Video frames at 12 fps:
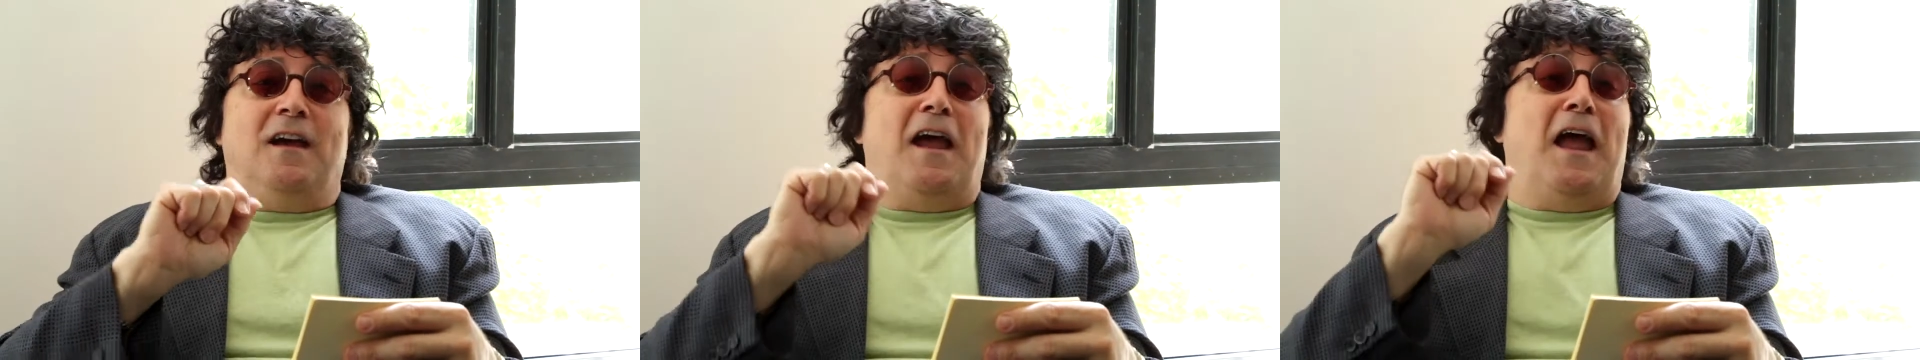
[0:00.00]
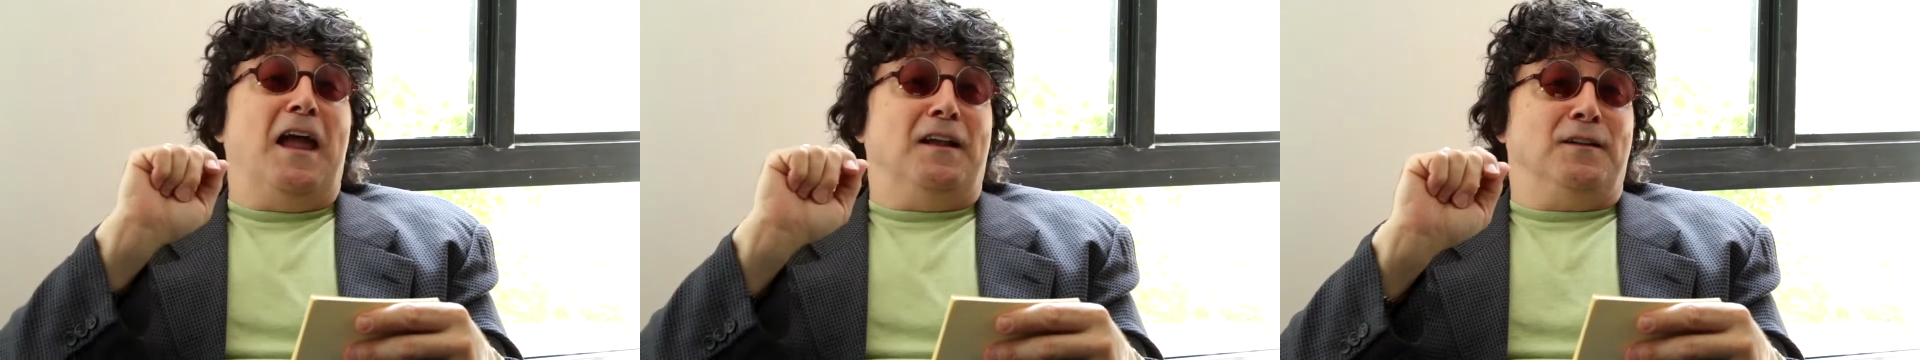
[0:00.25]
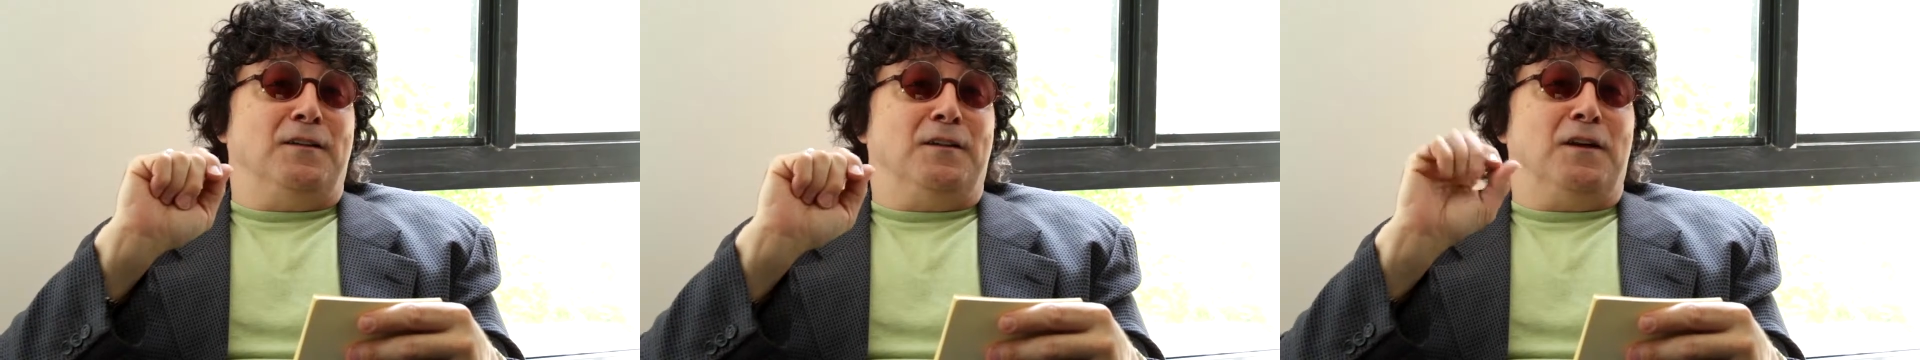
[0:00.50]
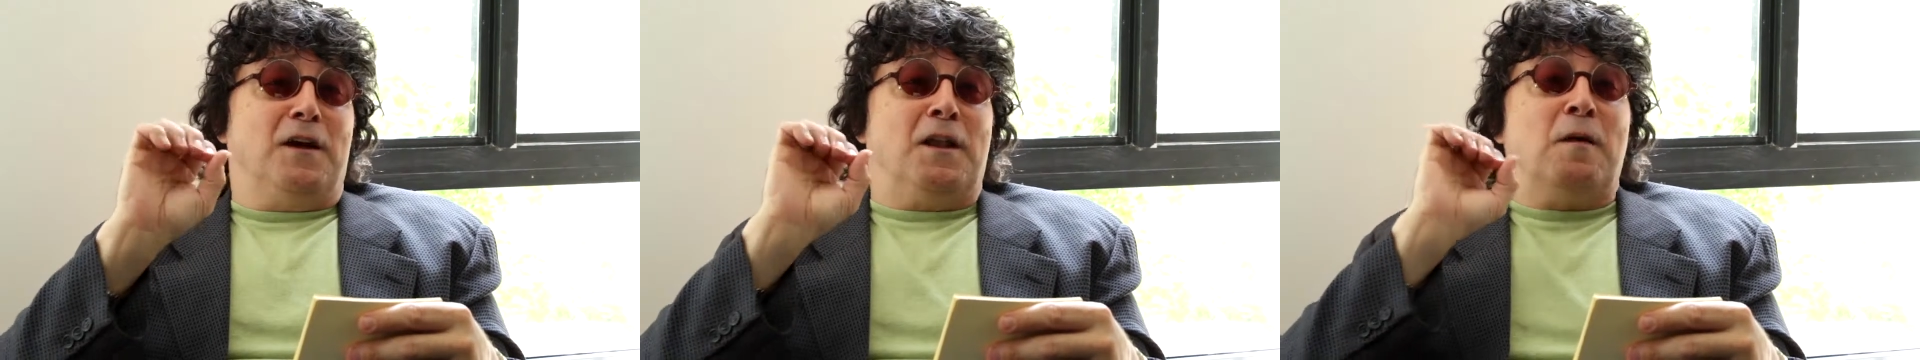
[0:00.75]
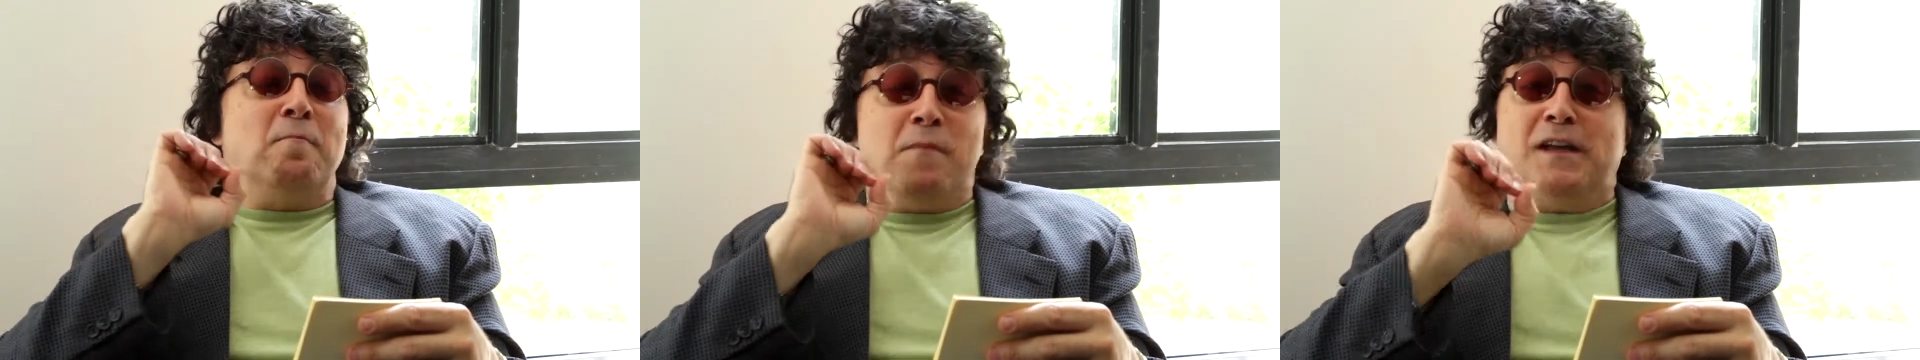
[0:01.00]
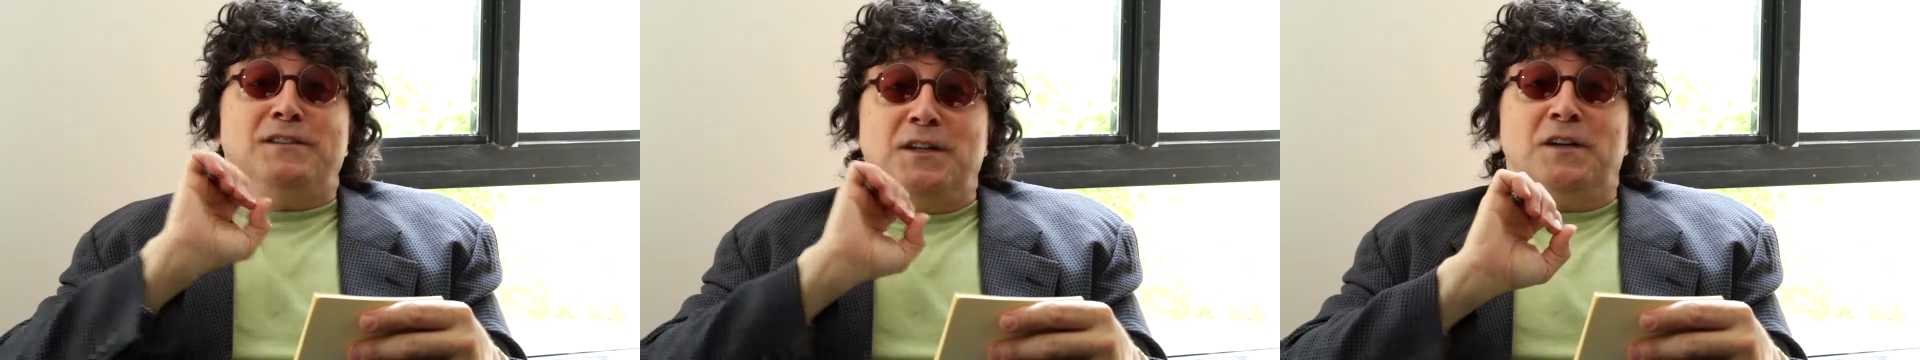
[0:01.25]
and an
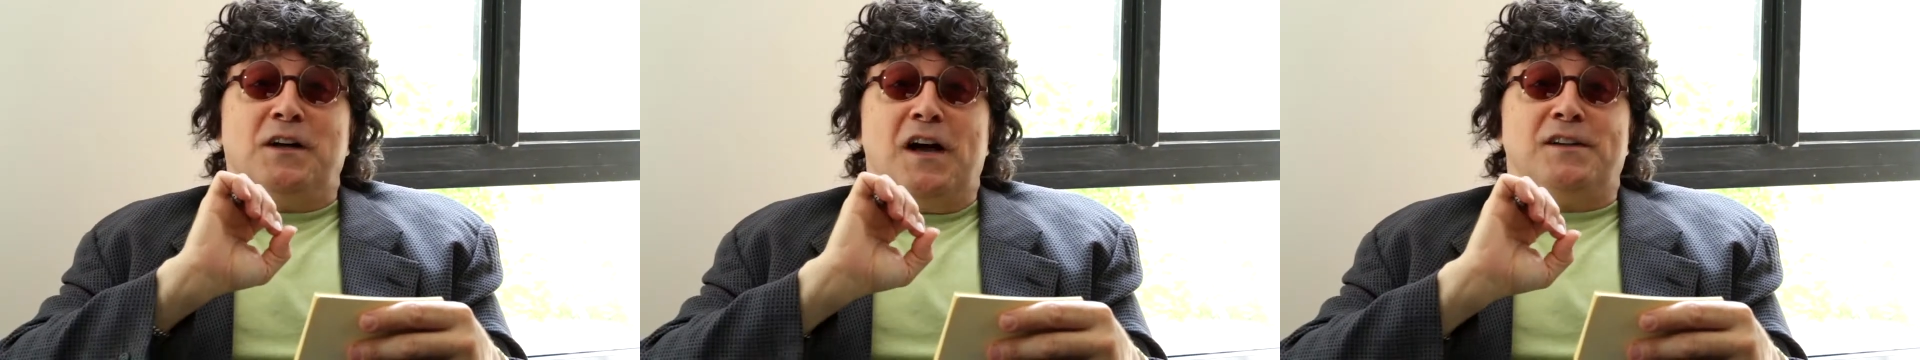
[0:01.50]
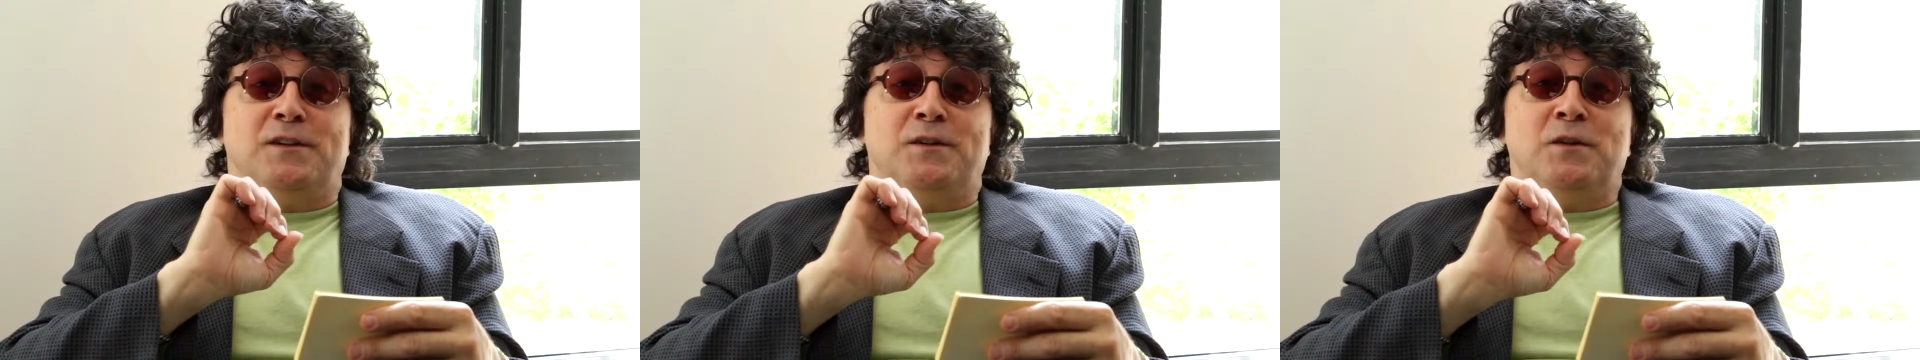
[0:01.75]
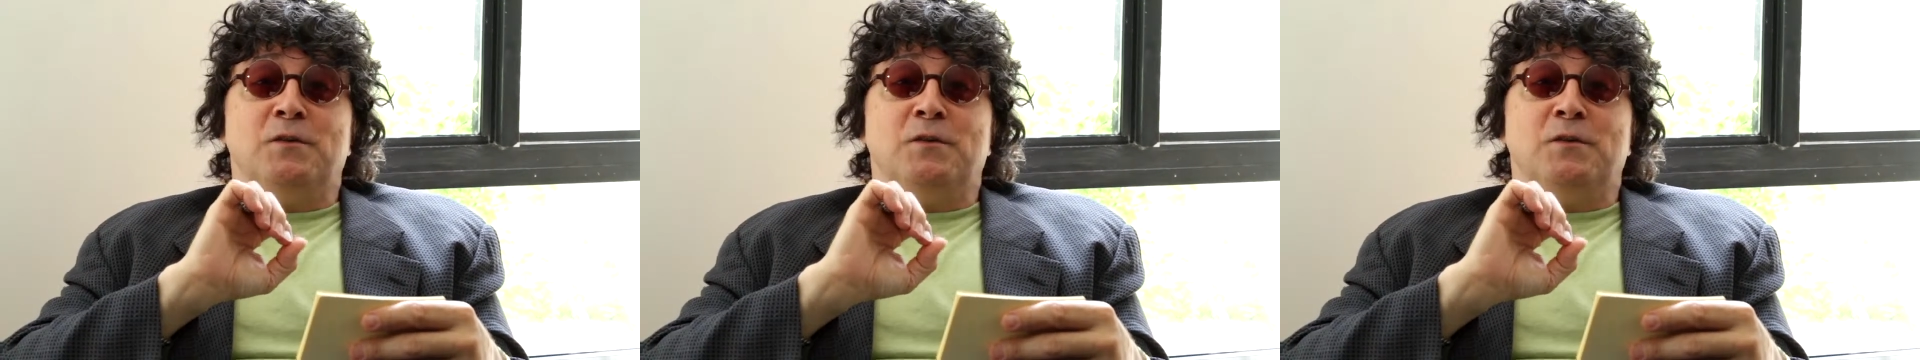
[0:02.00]
amazing writer